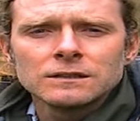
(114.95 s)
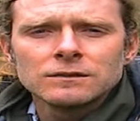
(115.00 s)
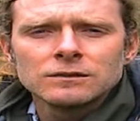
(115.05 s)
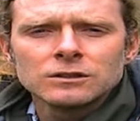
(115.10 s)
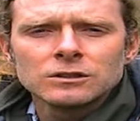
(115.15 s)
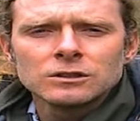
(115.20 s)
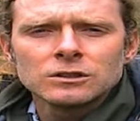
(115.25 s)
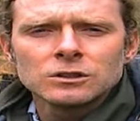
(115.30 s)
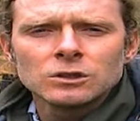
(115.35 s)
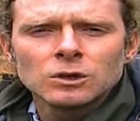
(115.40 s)

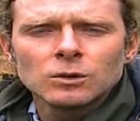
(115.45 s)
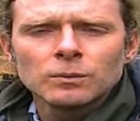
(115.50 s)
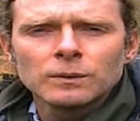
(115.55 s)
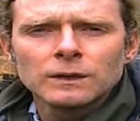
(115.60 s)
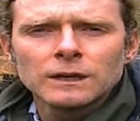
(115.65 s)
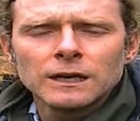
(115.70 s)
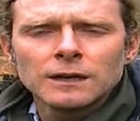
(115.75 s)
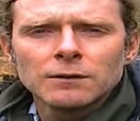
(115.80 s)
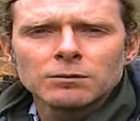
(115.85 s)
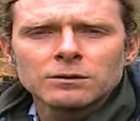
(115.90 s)
just not
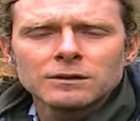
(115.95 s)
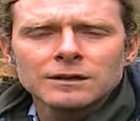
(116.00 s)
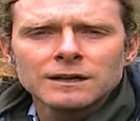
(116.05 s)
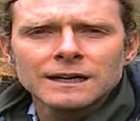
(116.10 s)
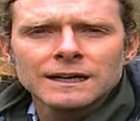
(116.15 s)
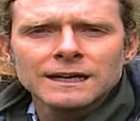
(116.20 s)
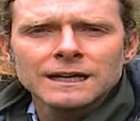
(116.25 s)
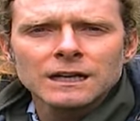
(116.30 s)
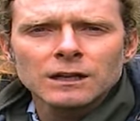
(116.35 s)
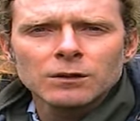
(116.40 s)
been able to
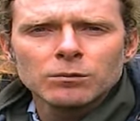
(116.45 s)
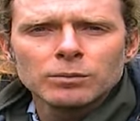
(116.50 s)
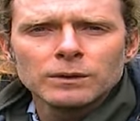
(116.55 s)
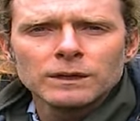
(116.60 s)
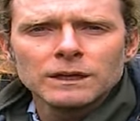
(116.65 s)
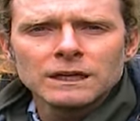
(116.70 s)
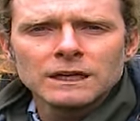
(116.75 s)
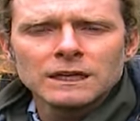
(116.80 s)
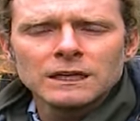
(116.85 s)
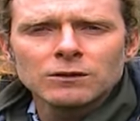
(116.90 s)
handle
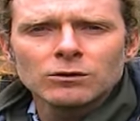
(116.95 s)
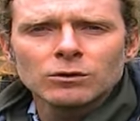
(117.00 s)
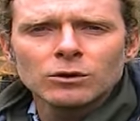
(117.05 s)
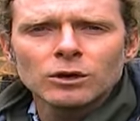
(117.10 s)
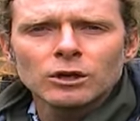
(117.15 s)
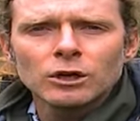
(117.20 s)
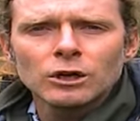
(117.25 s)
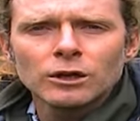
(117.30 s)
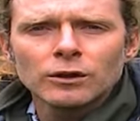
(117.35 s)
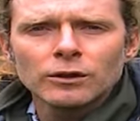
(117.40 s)
being here on
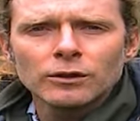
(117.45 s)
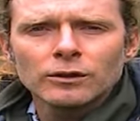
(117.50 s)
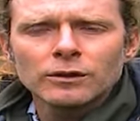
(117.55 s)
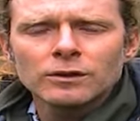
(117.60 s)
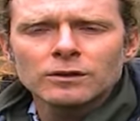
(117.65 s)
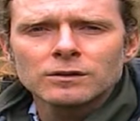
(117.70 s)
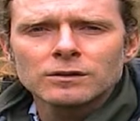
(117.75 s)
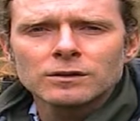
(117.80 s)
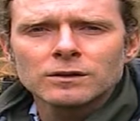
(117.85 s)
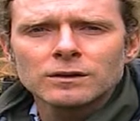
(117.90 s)
earth at
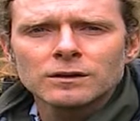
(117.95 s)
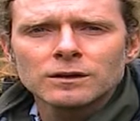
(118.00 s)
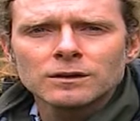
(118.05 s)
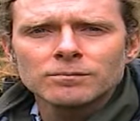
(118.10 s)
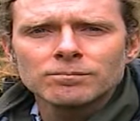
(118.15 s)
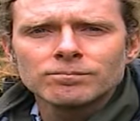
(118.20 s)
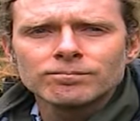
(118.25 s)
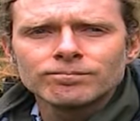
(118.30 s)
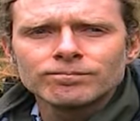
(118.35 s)
this time.